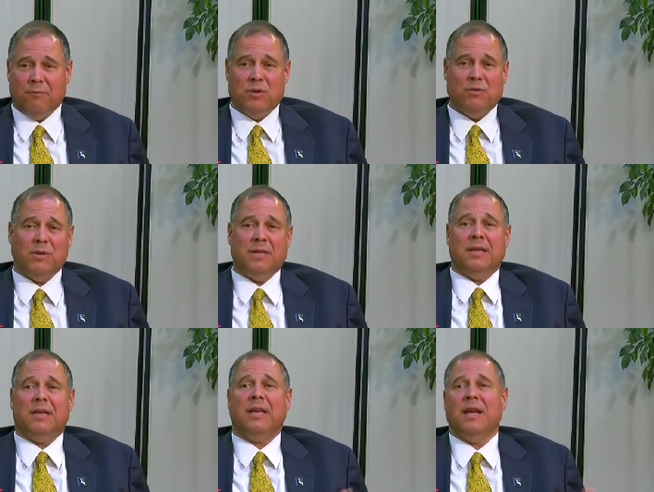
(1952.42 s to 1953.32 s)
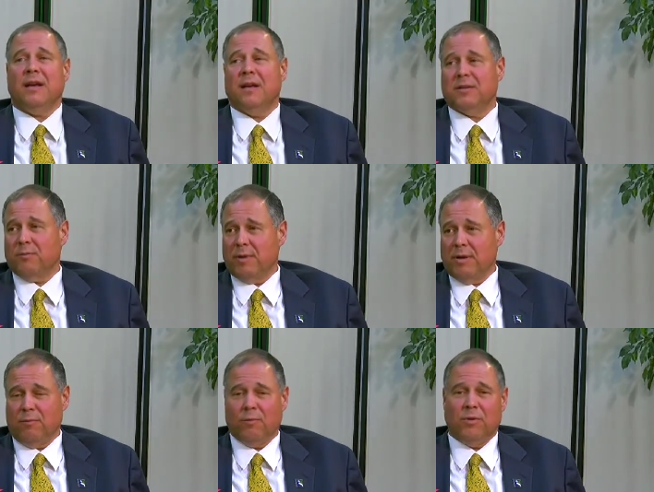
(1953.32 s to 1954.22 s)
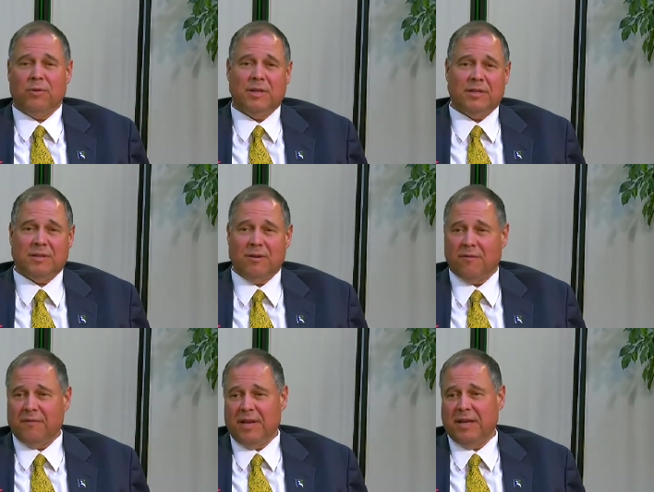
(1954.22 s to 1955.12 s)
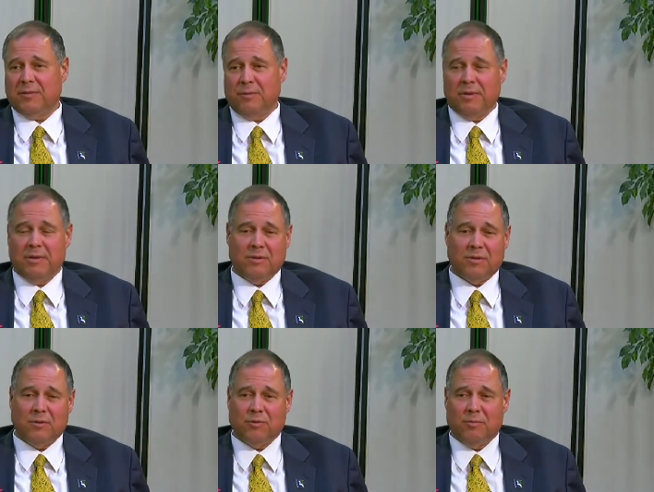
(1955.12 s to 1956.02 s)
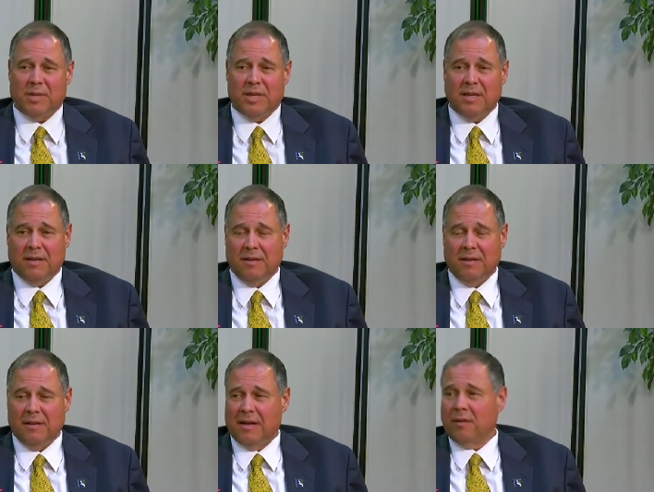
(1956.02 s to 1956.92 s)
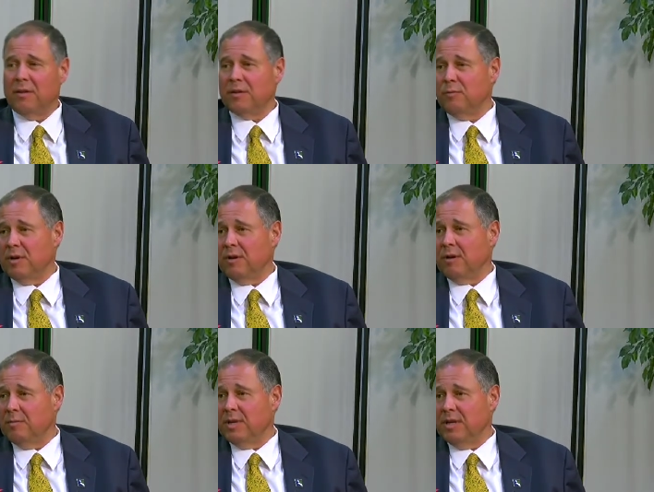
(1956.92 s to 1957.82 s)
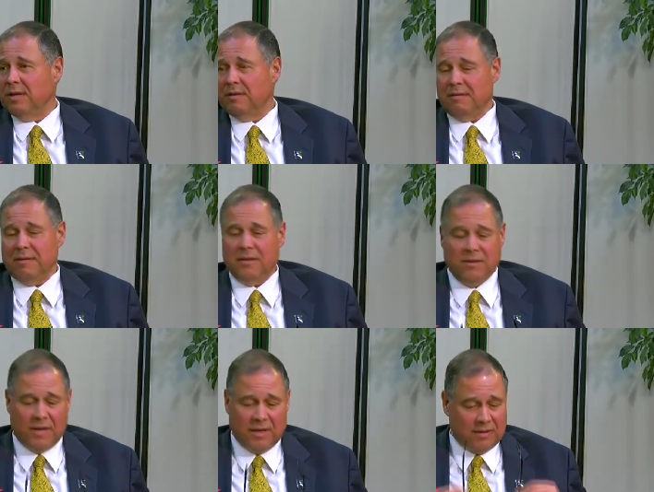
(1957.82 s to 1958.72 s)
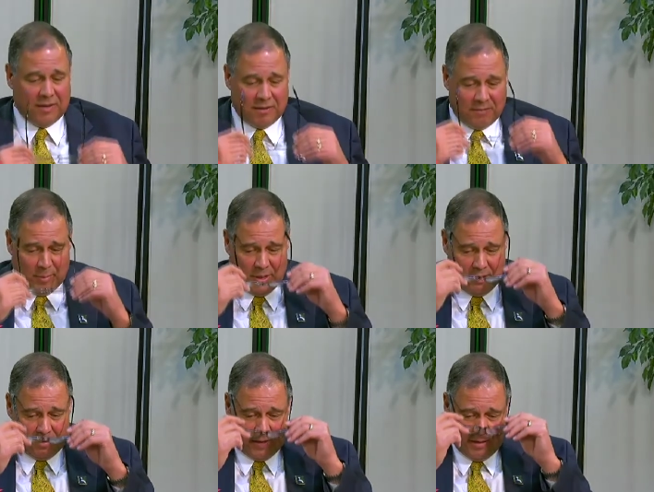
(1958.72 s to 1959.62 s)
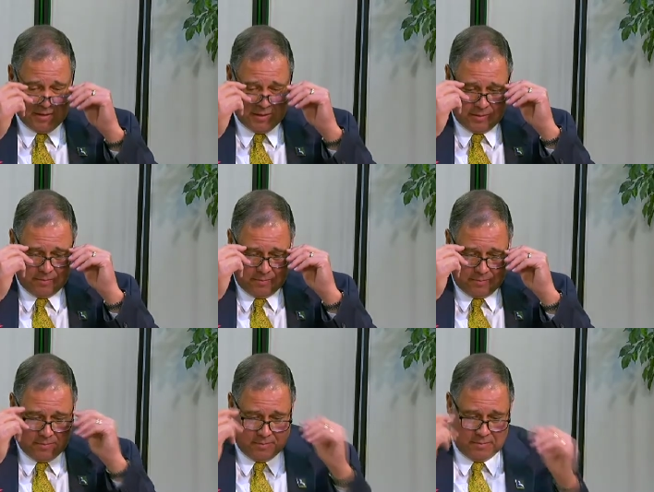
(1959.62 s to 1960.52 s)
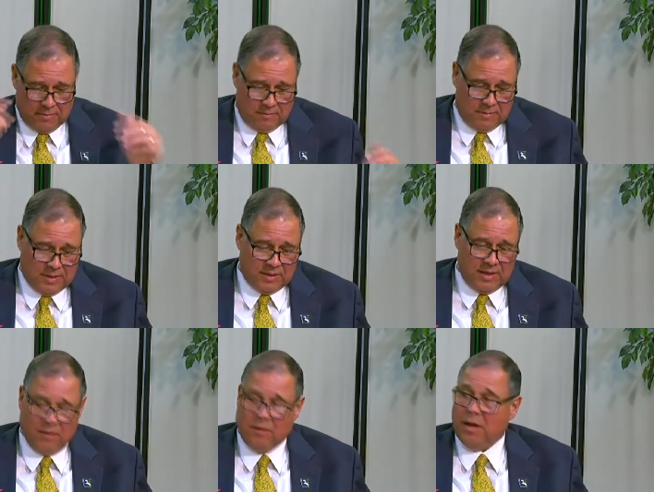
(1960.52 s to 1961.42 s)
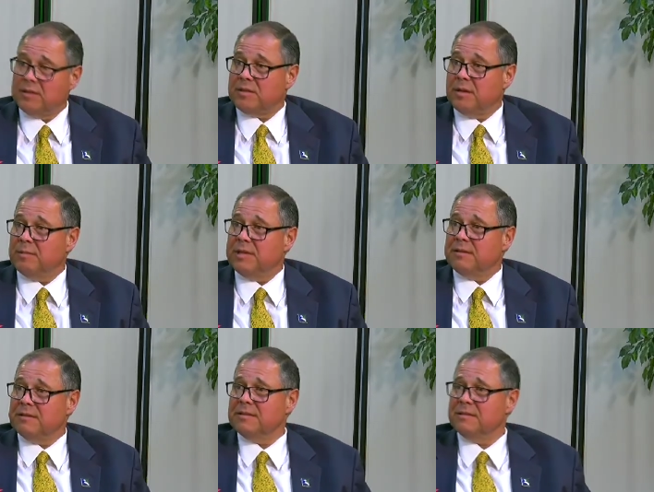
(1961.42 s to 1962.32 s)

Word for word: when you look at the chaos around the world and it's in our face with, you know, social media, how lucky we are to be in the United States of America that doesn't doesn't get lost on me. And